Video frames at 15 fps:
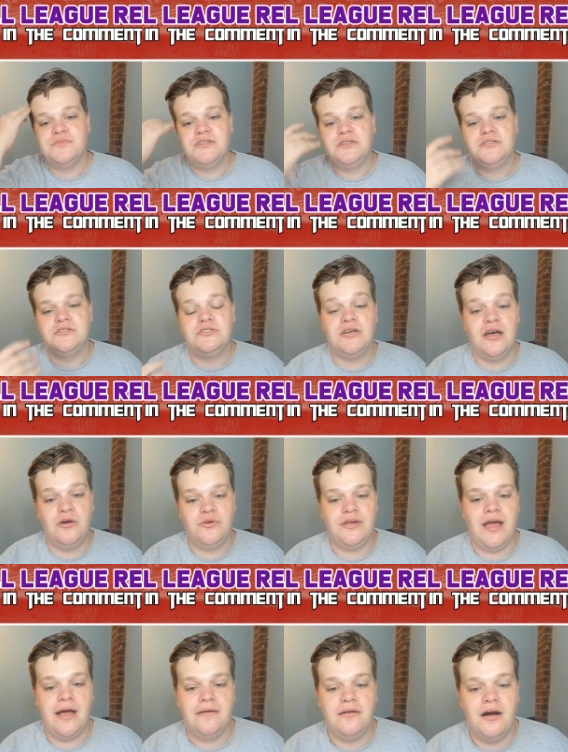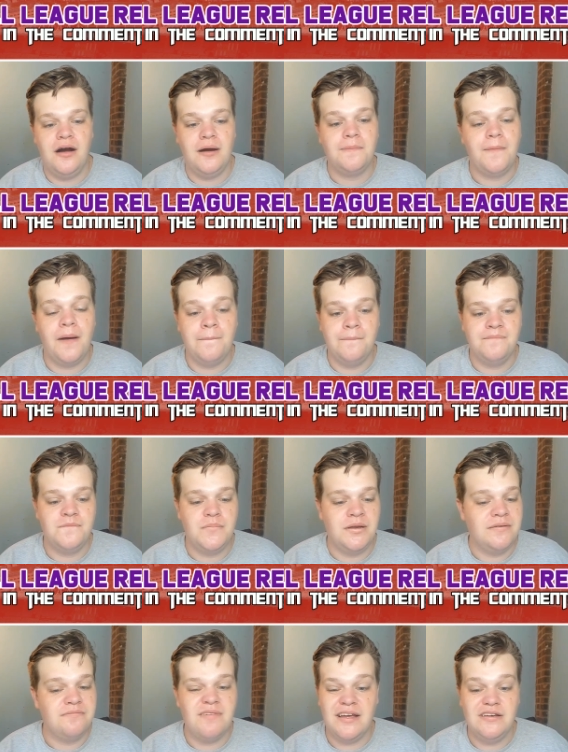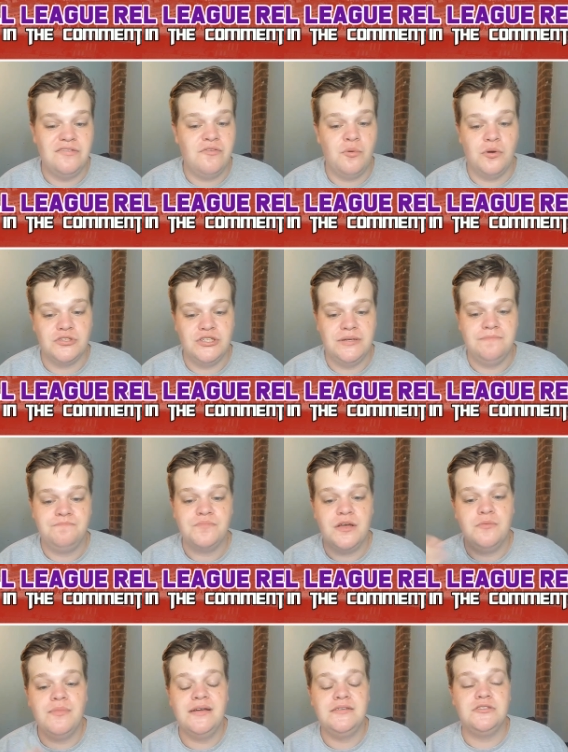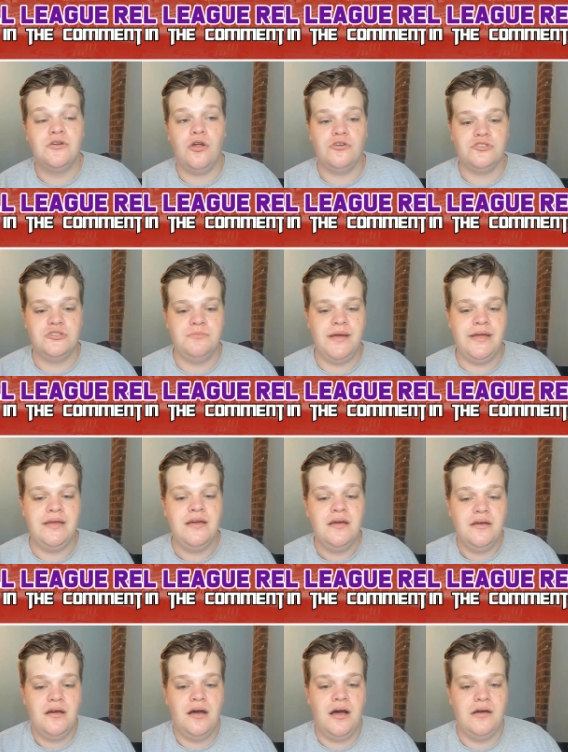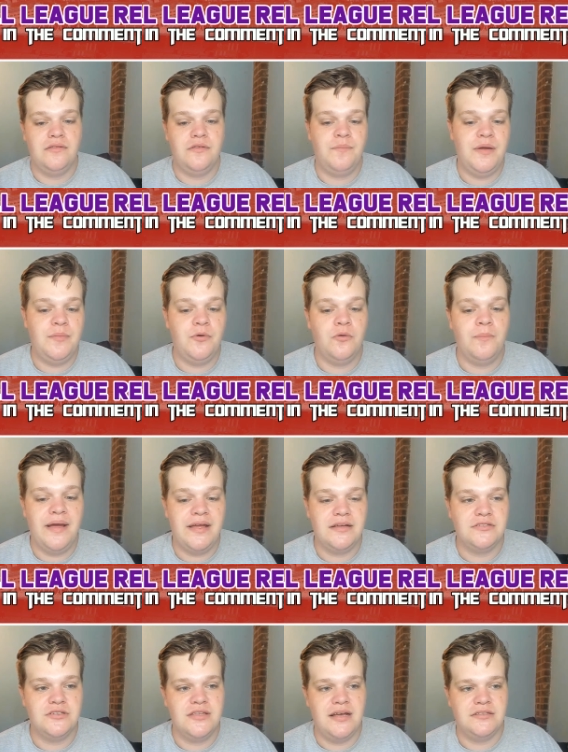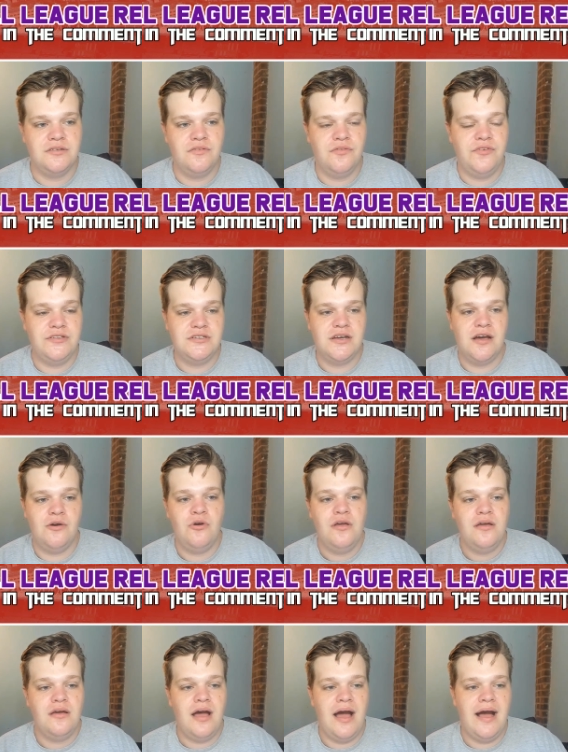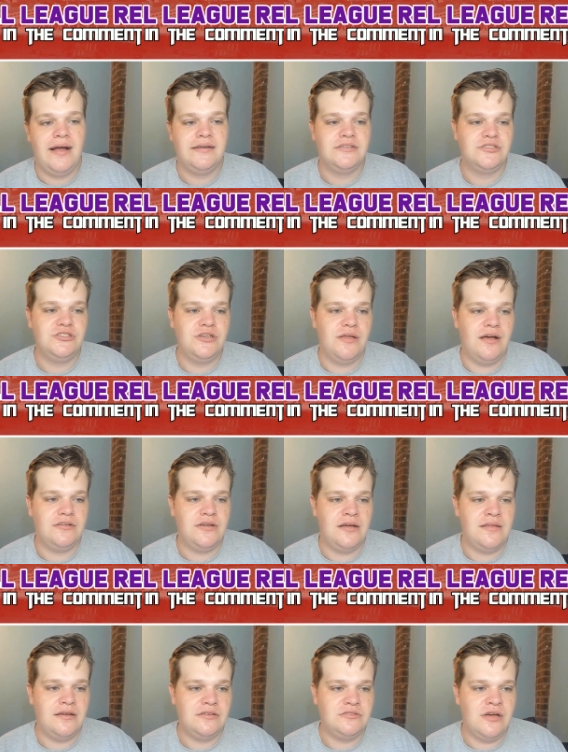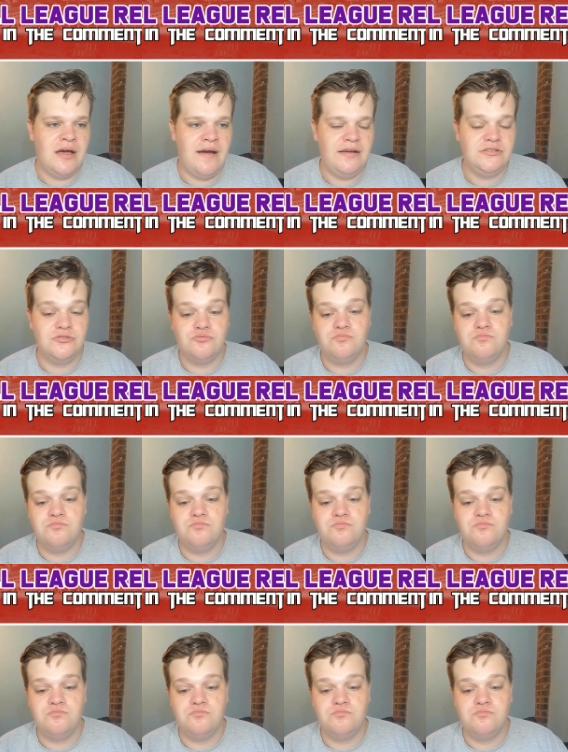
So yeah, thank you for watching. It means a lot to me. The people make it to the end of the video, and it's